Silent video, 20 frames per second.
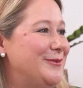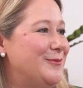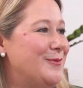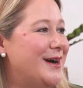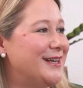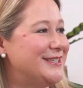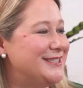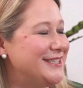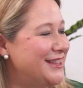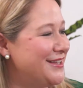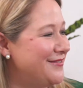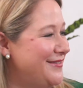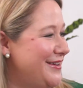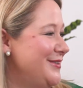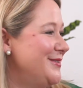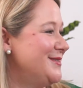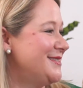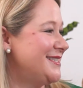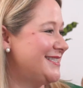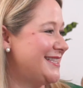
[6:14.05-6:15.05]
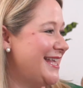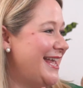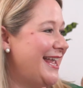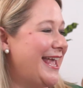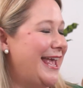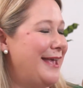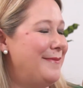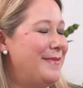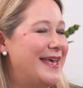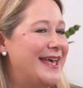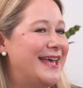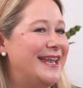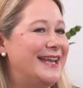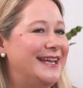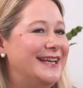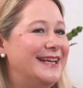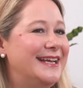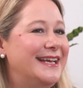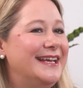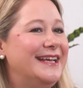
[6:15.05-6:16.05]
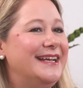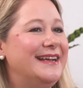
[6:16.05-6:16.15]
watching the votes as they came in, and